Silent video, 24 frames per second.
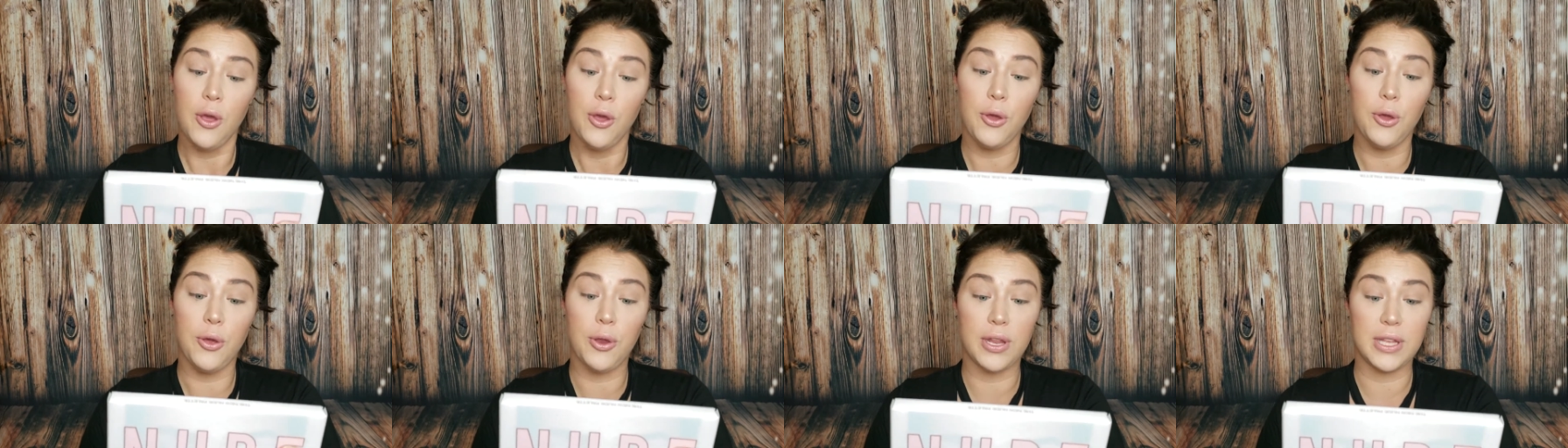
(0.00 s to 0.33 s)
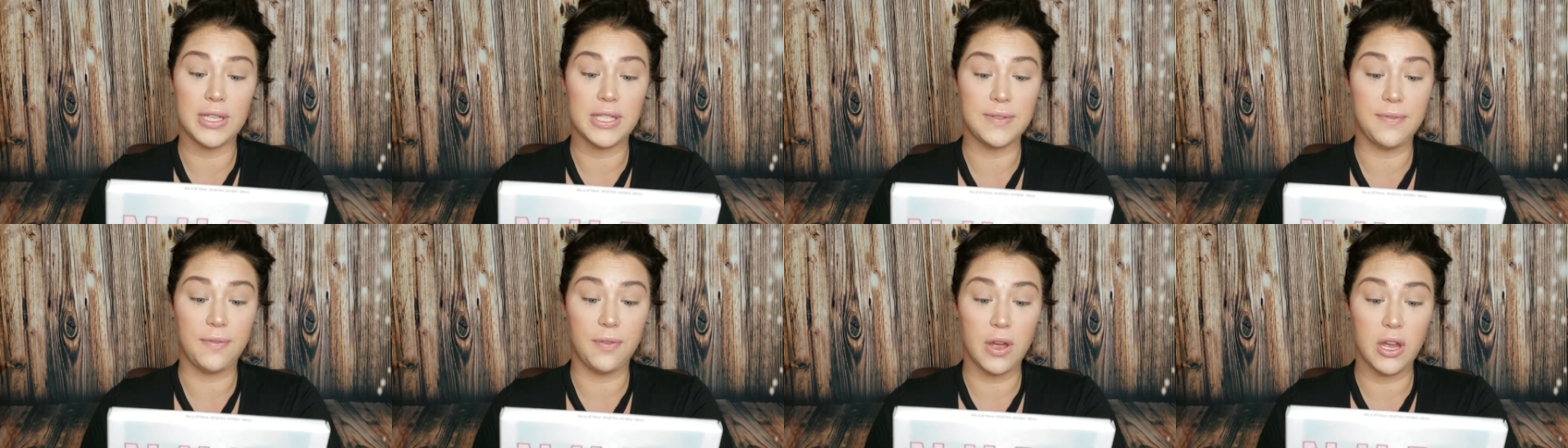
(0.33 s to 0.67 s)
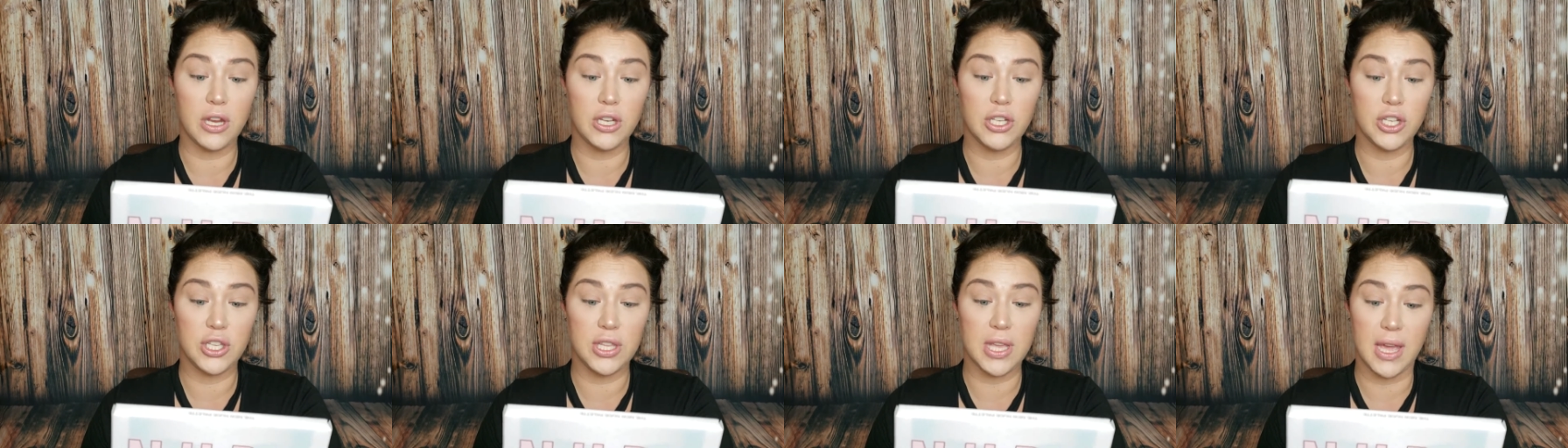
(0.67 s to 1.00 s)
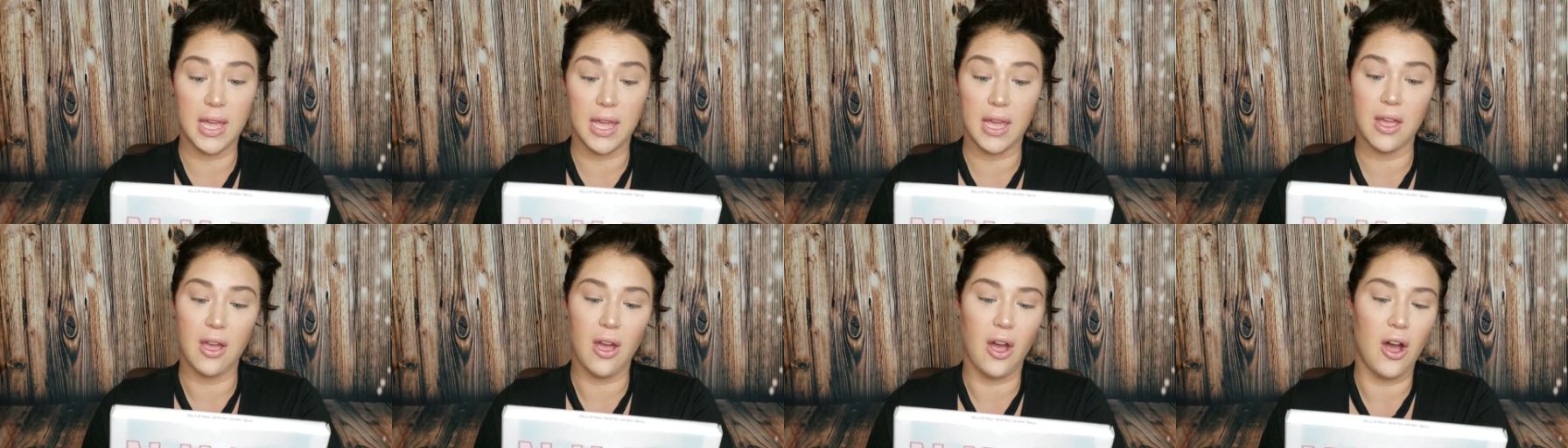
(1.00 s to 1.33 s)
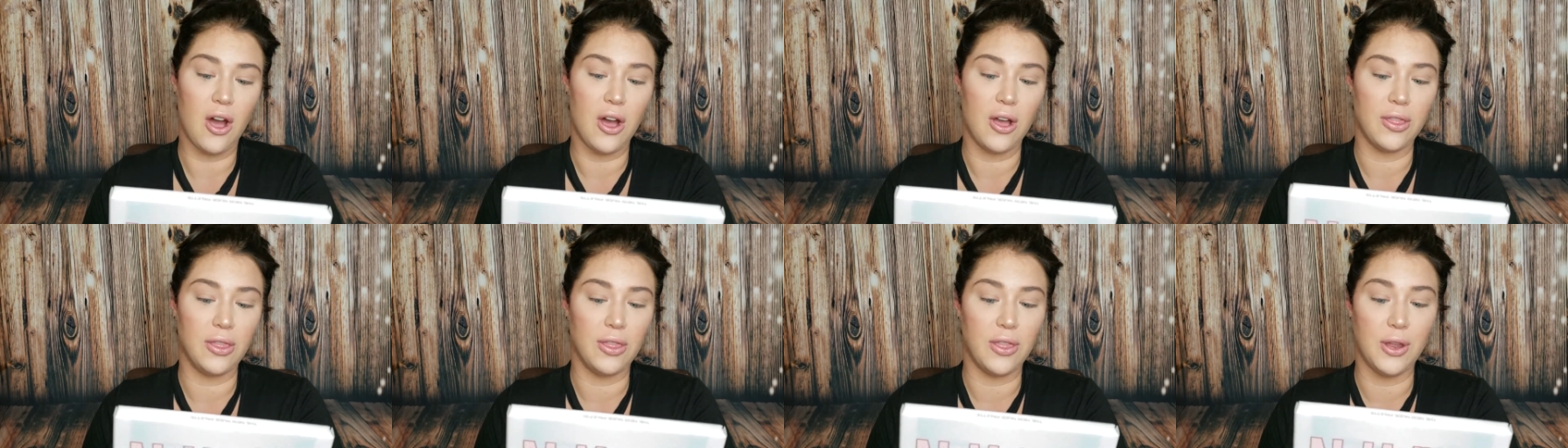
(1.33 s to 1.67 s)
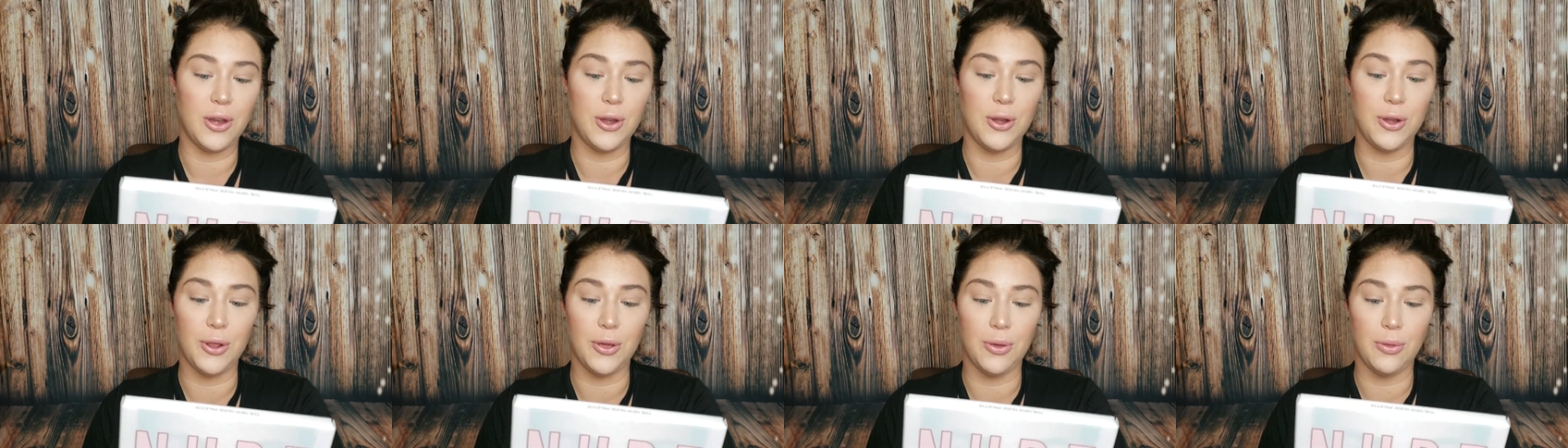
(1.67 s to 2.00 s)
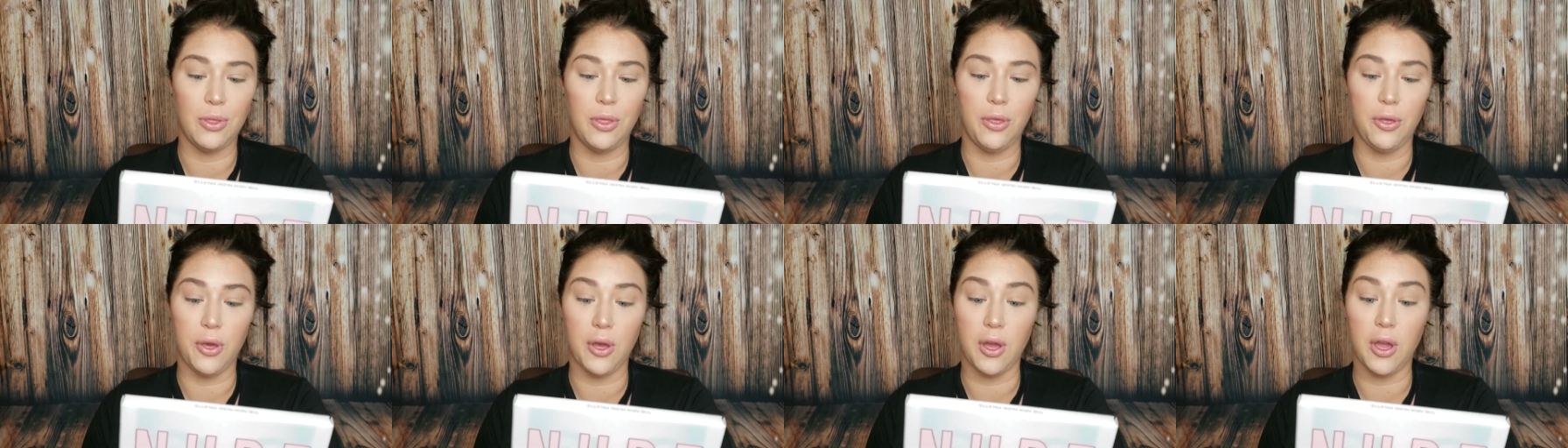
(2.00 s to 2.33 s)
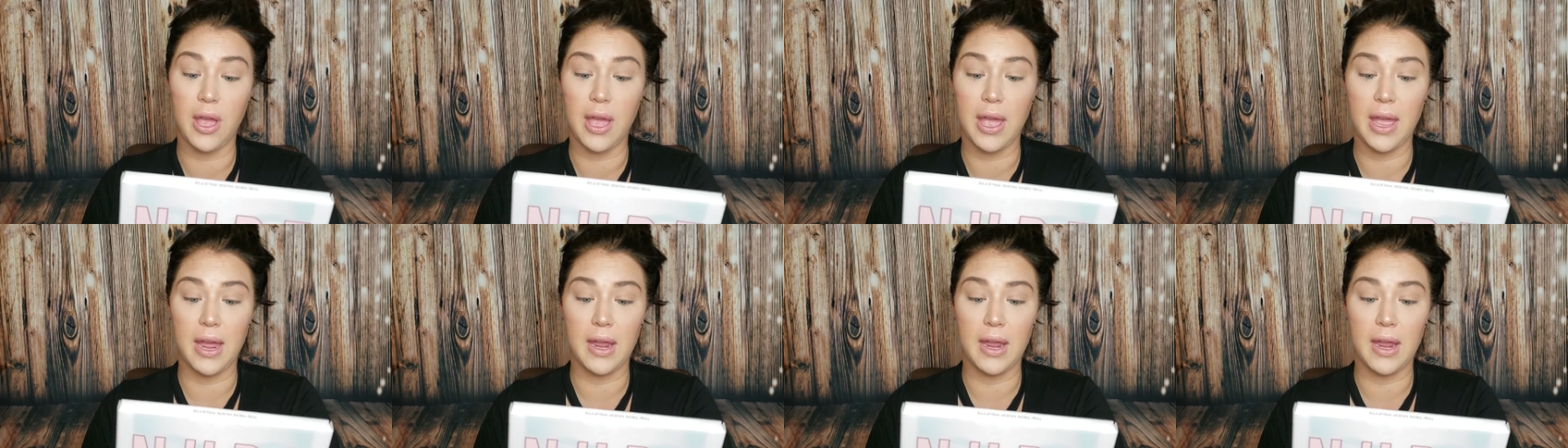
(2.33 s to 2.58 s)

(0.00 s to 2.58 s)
Huda's fresh take on the nude look.